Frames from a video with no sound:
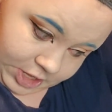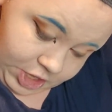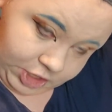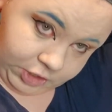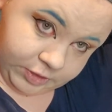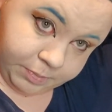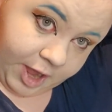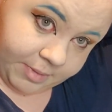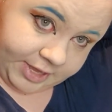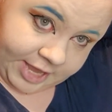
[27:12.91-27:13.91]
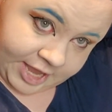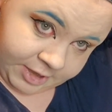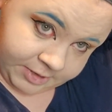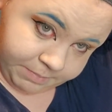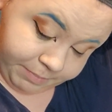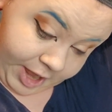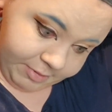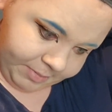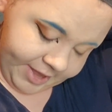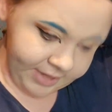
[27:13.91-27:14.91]
you can use bobby
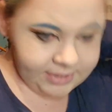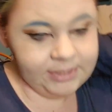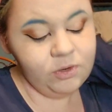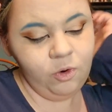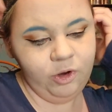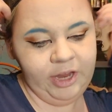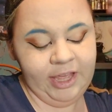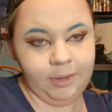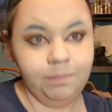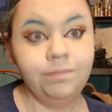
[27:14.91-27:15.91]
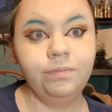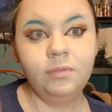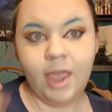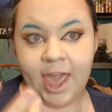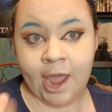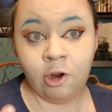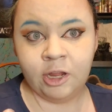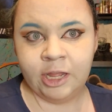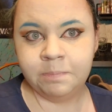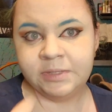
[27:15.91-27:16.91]
pins or like hair
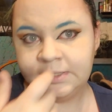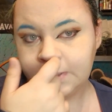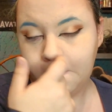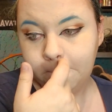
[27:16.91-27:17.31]
clips.